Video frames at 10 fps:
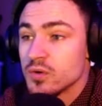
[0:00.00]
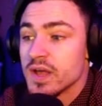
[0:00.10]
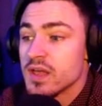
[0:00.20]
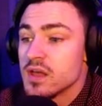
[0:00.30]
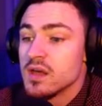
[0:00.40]
do
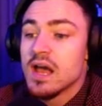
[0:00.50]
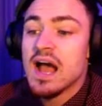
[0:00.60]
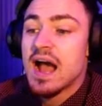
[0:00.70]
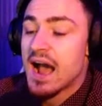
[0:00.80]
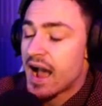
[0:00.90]
it.
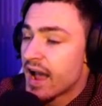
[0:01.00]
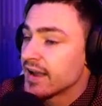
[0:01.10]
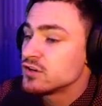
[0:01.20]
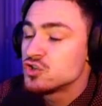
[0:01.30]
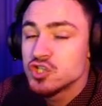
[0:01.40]

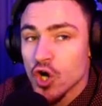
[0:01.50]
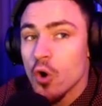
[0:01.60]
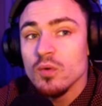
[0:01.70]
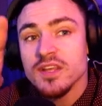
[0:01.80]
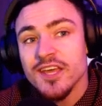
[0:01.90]
I
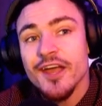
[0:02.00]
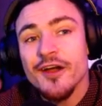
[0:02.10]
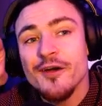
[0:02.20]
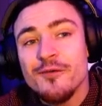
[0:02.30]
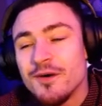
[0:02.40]
don't
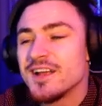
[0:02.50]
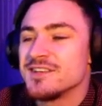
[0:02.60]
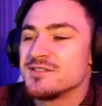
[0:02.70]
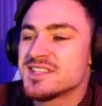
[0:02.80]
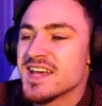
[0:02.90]
care what
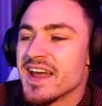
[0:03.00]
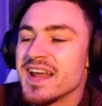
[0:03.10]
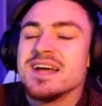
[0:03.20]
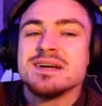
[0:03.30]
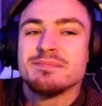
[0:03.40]
you say.
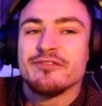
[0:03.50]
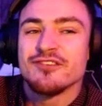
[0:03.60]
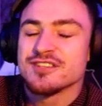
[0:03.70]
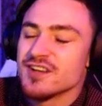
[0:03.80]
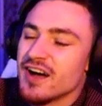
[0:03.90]
But
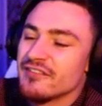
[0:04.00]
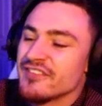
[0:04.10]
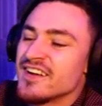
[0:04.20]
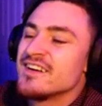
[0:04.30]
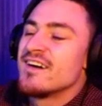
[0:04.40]
first off,
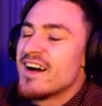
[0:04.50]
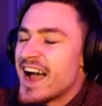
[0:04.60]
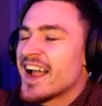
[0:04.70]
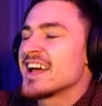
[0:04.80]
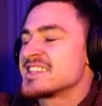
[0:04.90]

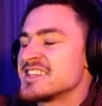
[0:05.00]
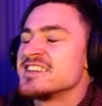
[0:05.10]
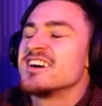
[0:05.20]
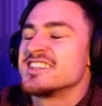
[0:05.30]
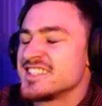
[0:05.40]
I gotta sing
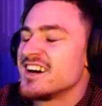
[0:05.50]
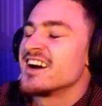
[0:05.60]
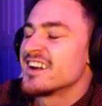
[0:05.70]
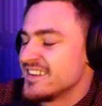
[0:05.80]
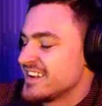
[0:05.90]
y'all a
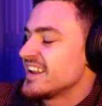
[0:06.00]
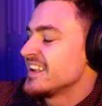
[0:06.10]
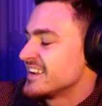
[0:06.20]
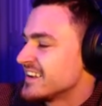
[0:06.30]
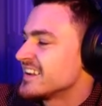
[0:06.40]
song. Ready?
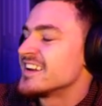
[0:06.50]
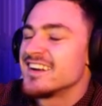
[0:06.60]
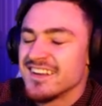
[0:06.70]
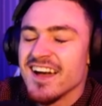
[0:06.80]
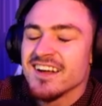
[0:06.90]

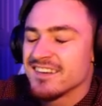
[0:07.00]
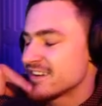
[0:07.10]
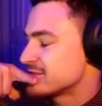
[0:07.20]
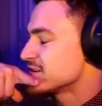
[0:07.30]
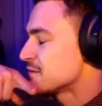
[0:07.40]
Yeah, here we
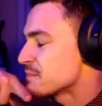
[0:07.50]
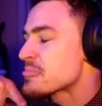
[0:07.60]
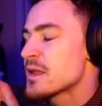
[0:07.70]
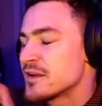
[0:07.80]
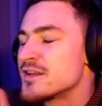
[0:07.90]
go, yeah.
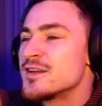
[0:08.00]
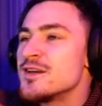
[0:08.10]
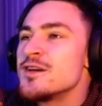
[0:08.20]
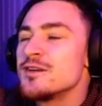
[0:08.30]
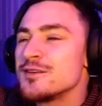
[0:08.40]

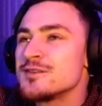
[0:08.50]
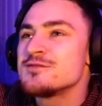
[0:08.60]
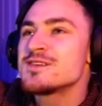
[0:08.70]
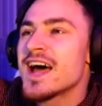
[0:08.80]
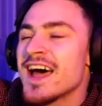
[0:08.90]

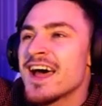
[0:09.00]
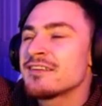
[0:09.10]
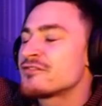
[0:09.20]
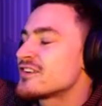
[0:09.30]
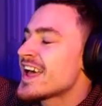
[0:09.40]
You got
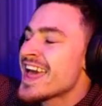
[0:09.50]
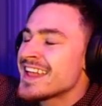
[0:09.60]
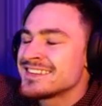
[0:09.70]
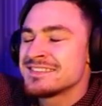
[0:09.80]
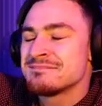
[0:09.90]
a
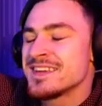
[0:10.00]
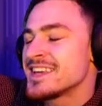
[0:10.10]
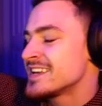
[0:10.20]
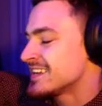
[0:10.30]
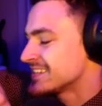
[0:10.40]
friend in
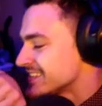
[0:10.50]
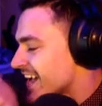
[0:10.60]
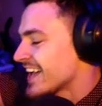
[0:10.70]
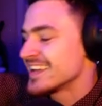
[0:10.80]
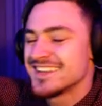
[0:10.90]
me.
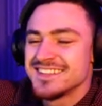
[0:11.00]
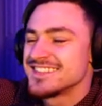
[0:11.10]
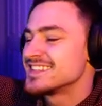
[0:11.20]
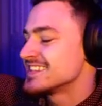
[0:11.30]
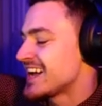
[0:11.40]
Yeah.
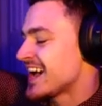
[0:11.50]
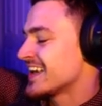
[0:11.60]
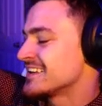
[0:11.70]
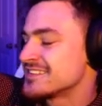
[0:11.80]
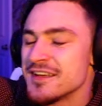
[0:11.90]
Ha.
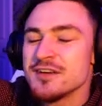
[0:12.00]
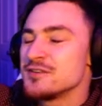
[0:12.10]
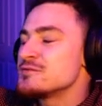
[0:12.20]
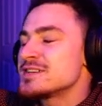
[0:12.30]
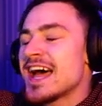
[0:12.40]

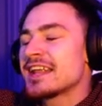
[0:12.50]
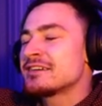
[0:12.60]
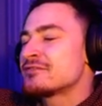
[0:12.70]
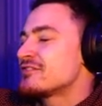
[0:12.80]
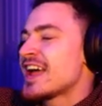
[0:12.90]
You got
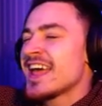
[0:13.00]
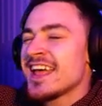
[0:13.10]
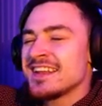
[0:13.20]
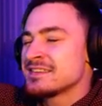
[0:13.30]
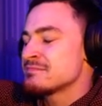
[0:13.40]
a
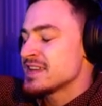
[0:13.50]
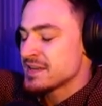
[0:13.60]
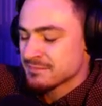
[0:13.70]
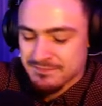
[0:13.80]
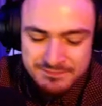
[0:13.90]
friend in me.